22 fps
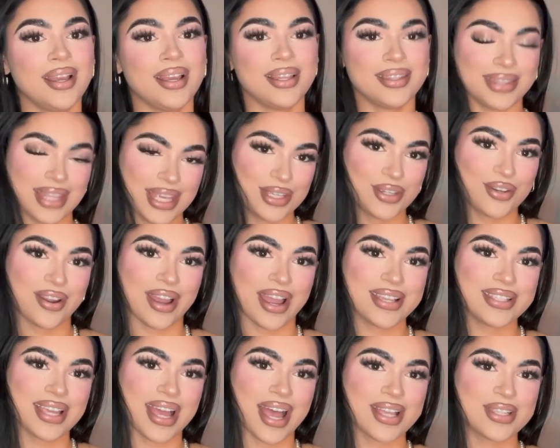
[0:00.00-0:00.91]
Thank you
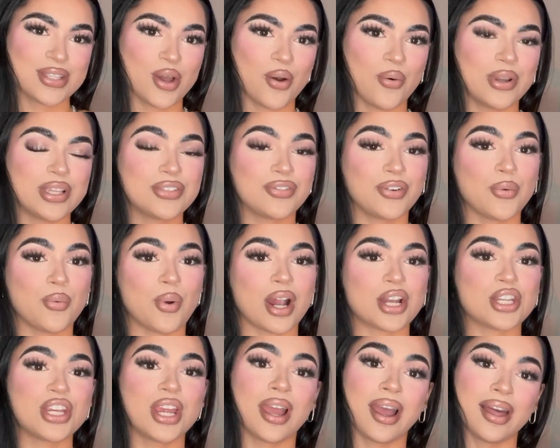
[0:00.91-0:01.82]
guys as always for
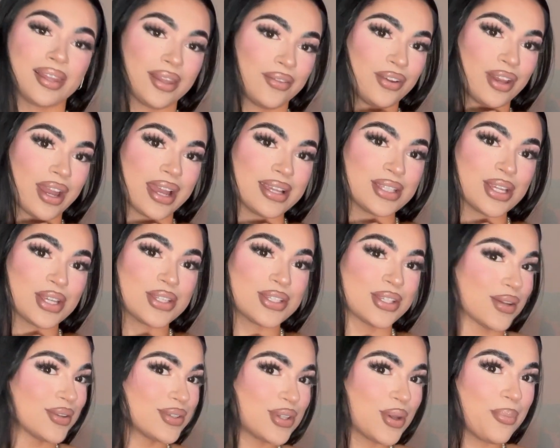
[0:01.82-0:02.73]
watching. I love you guys
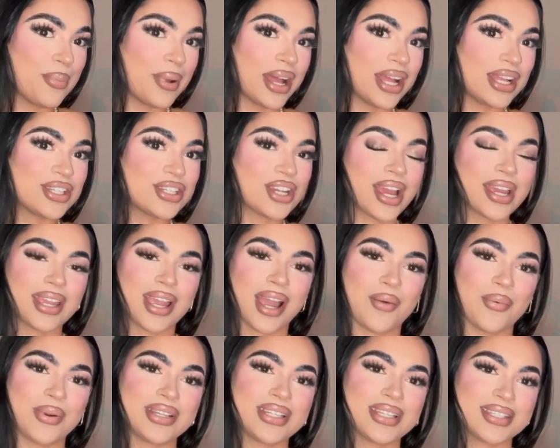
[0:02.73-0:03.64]
so much. I
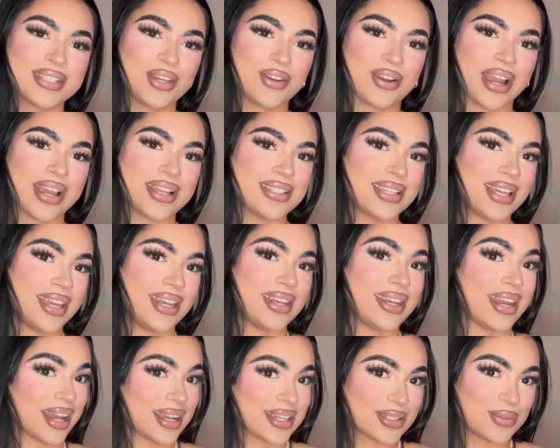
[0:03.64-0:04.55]
can't wait to see you guys in
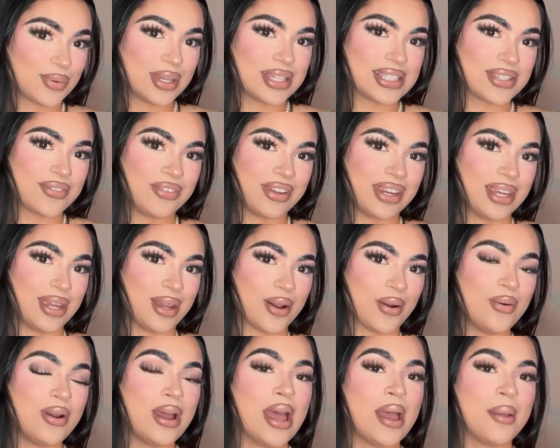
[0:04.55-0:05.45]
next week's
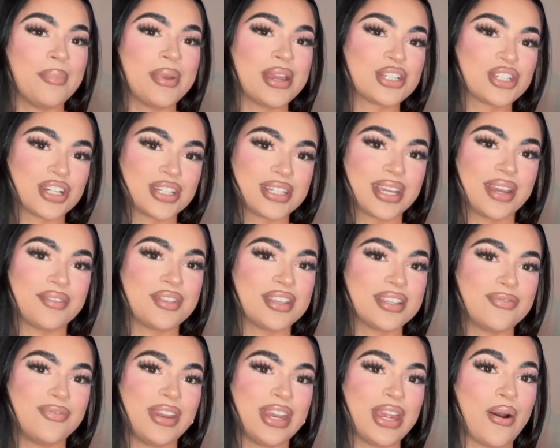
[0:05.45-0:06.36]
video. Make sure to give this
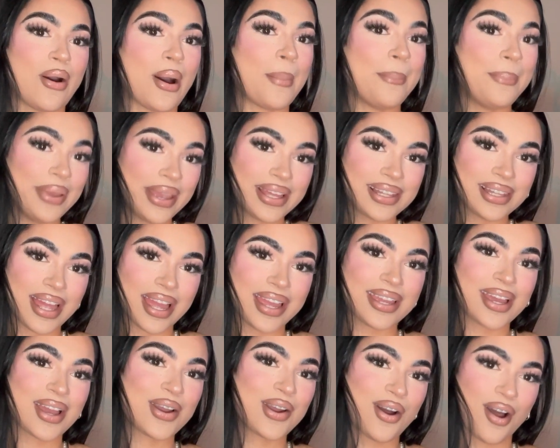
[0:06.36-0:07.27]
video a big
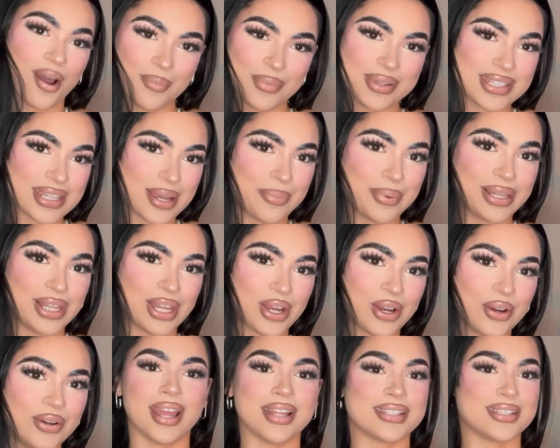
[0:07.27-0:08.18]
like, comment down
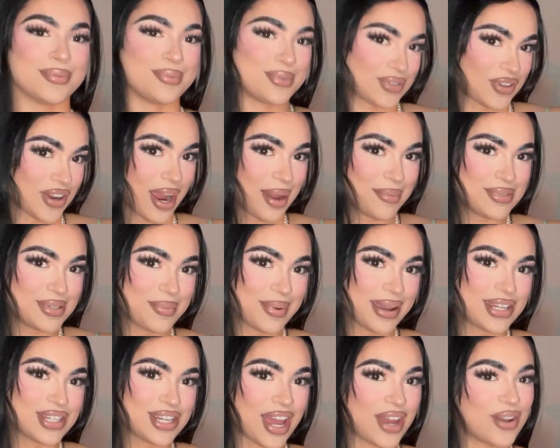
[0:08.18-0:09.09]
below, and subscribe to
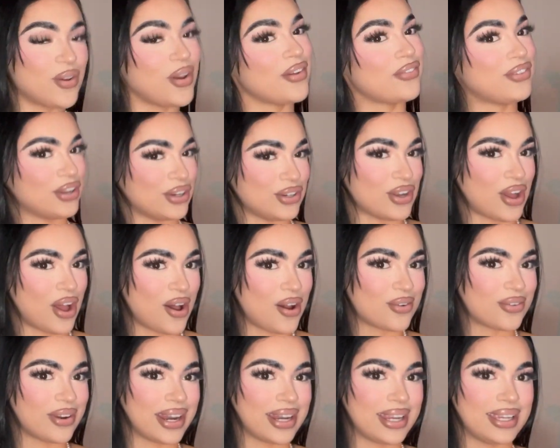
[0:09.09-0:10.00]
my channel if you're not
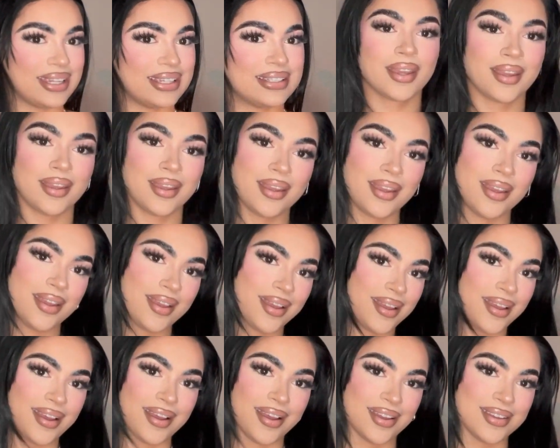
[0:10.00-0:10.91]
already.
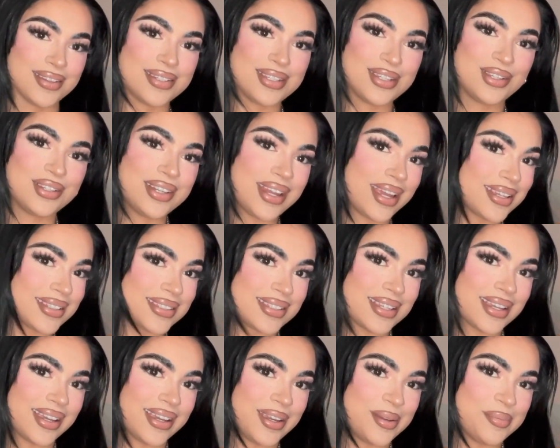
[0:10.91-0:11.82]
Until next
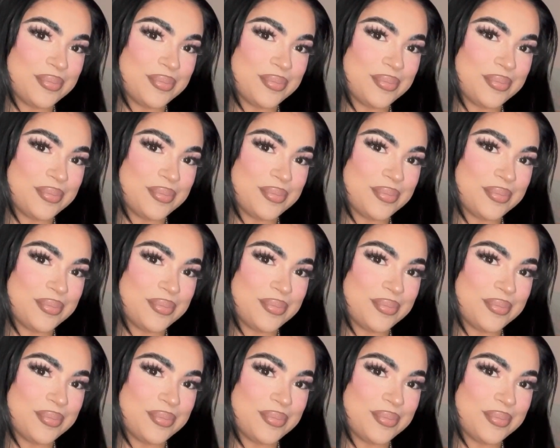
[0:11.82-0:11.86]
time.